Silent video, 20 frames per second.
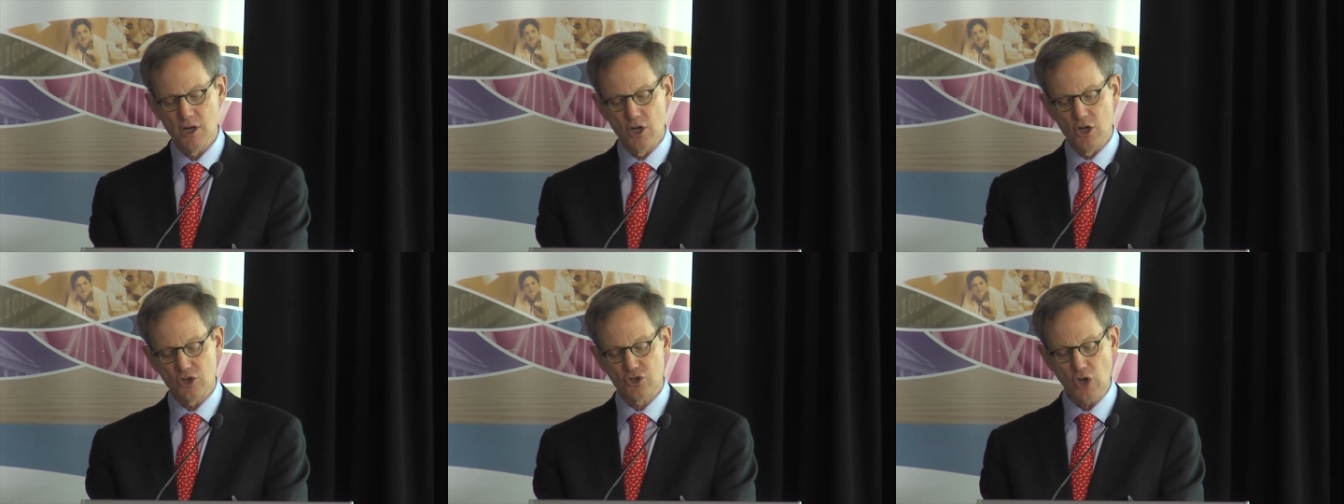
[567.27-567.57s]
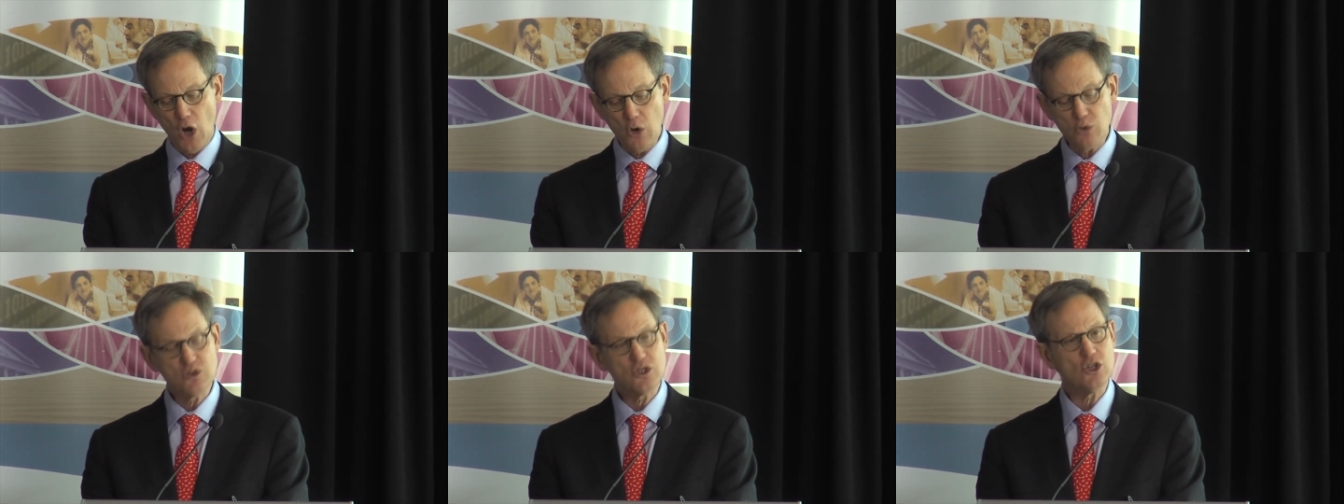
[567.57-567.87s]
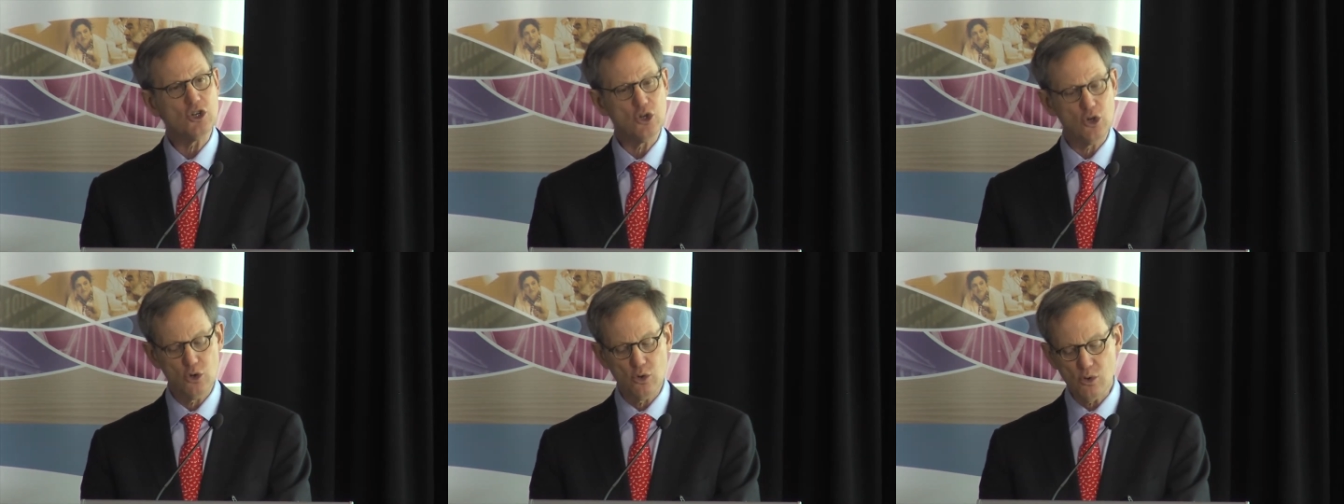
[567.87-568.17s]
So
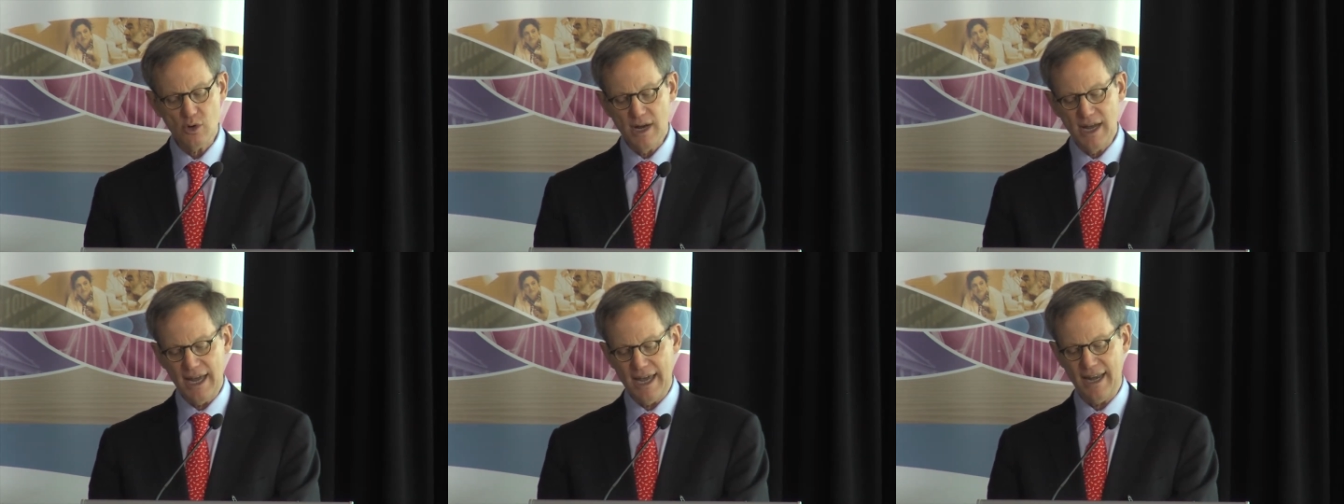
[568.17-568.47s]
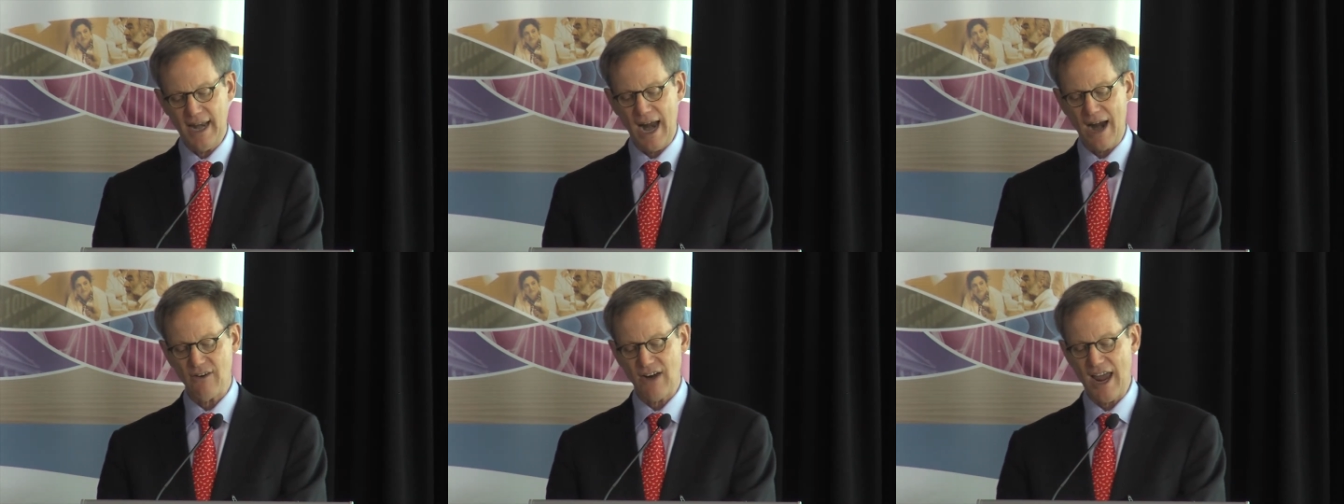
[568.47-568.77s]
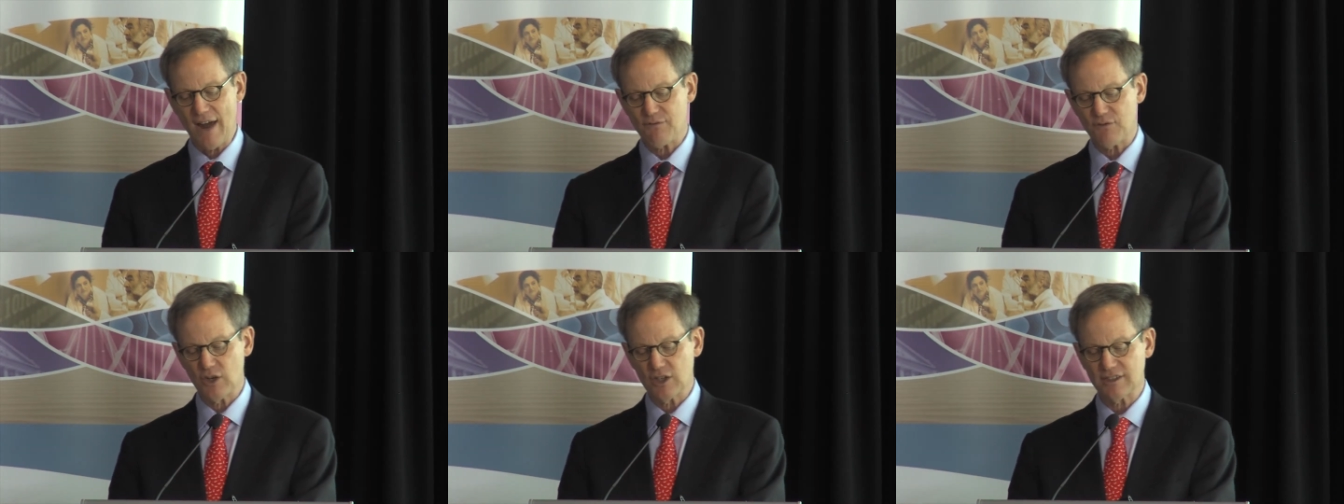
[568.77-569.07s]
too, in our
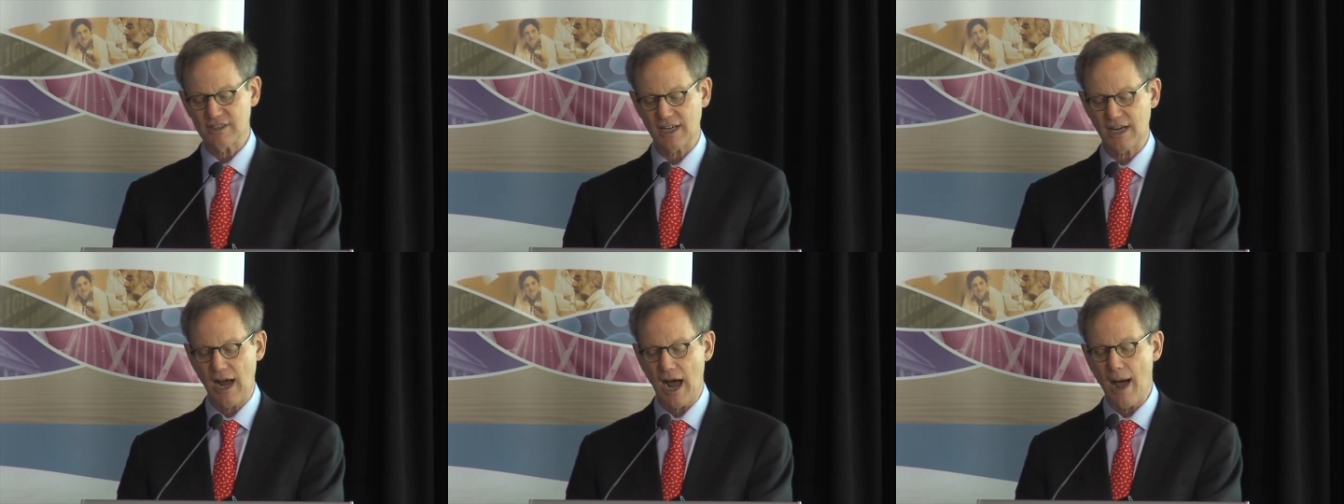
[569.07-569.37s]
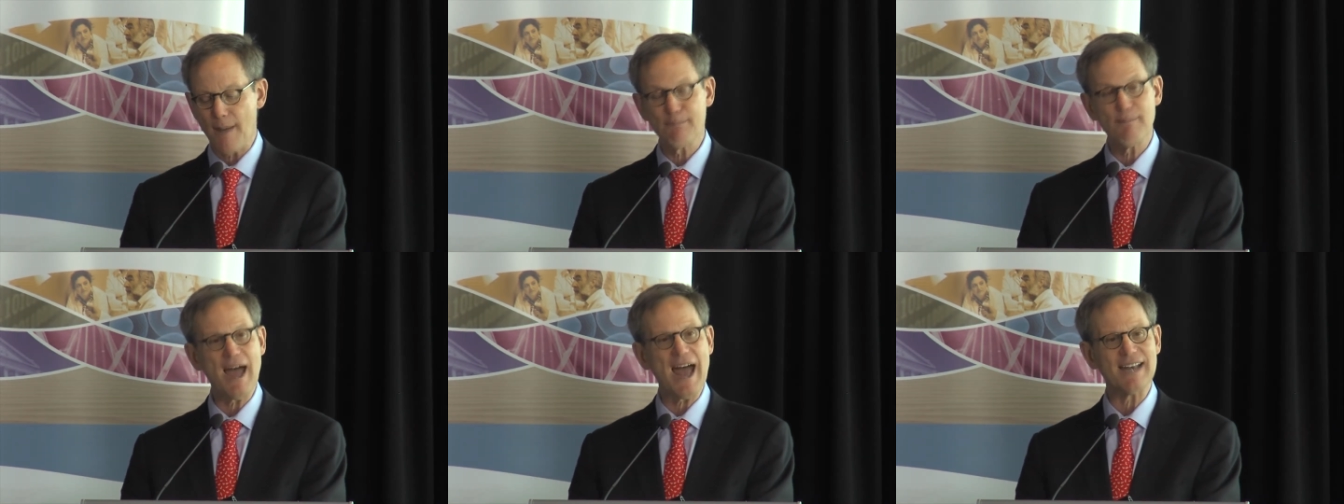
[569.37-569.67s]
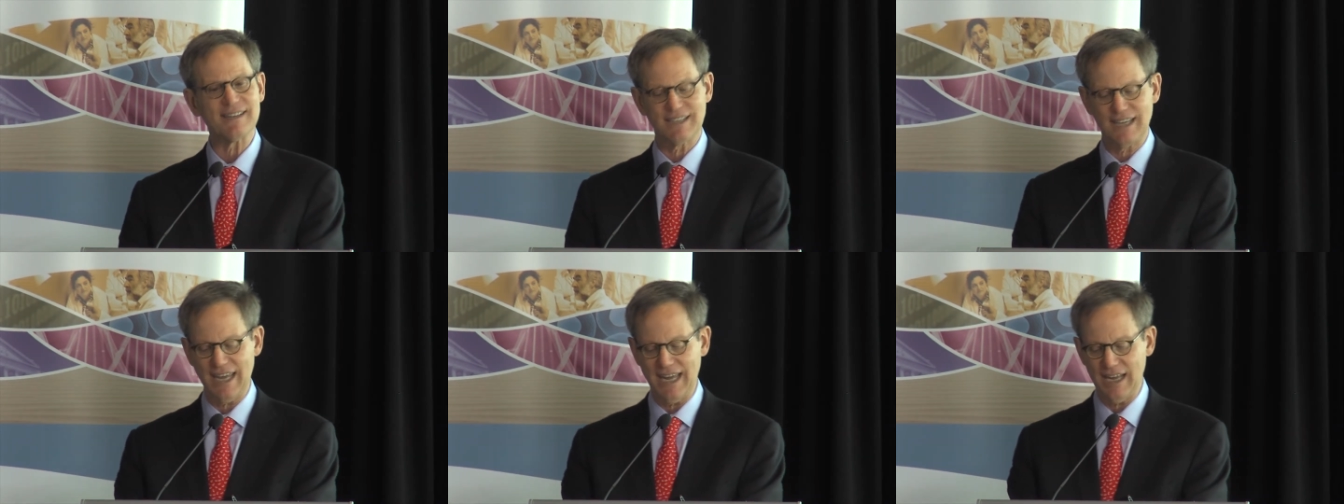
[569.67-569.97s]
effort to
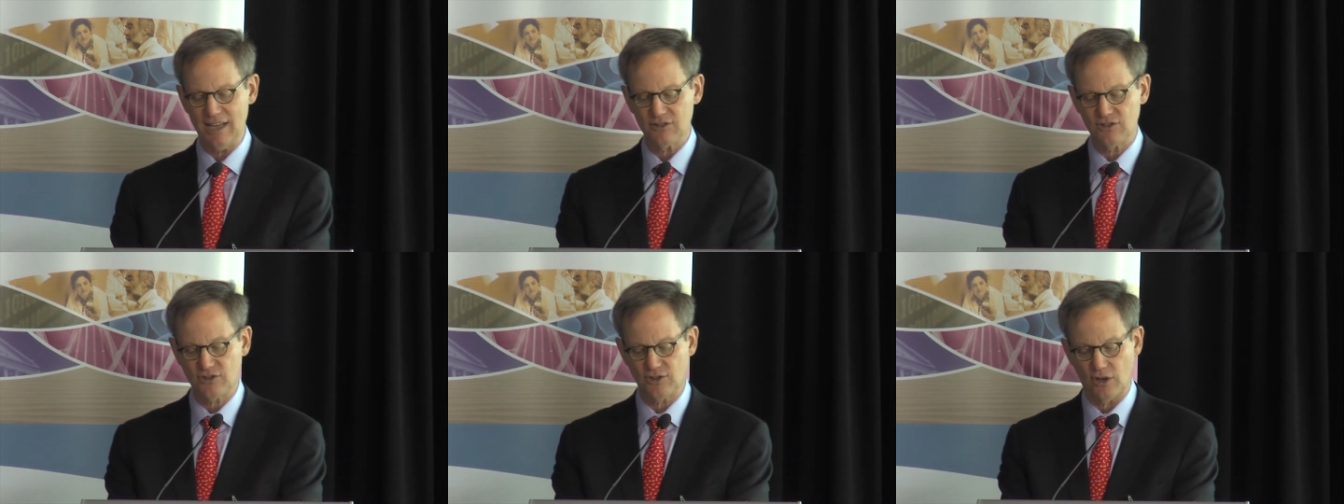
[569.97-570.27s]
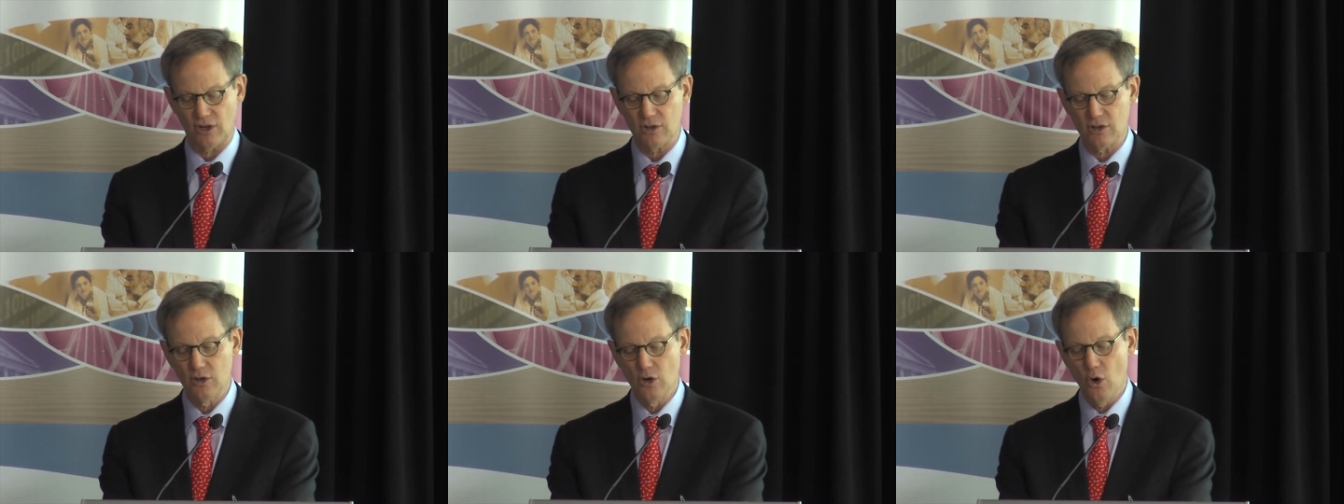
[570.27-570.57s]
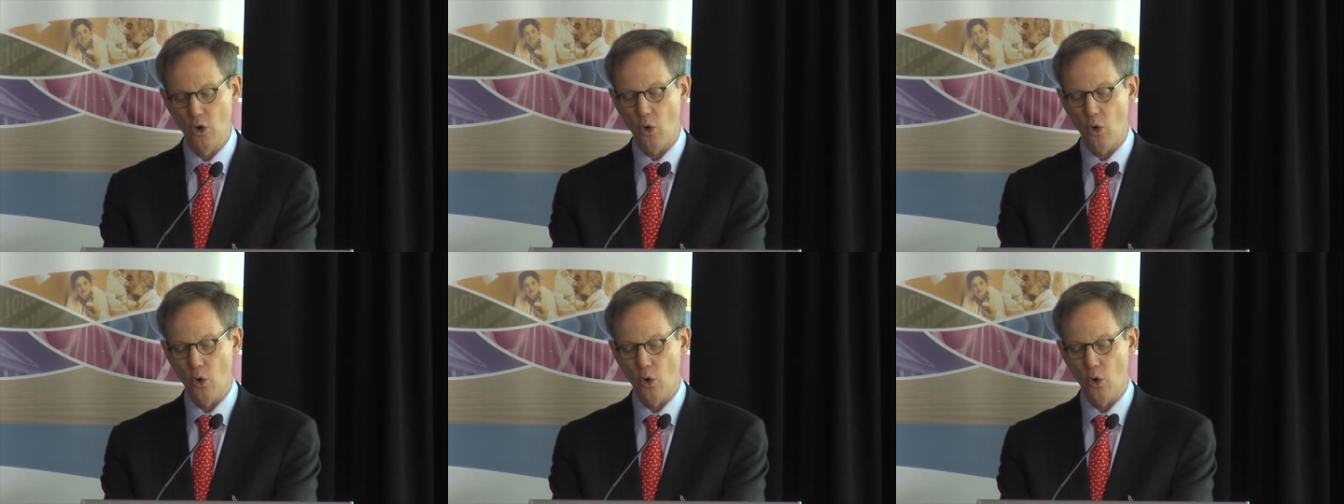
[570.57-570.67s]
combat cancer,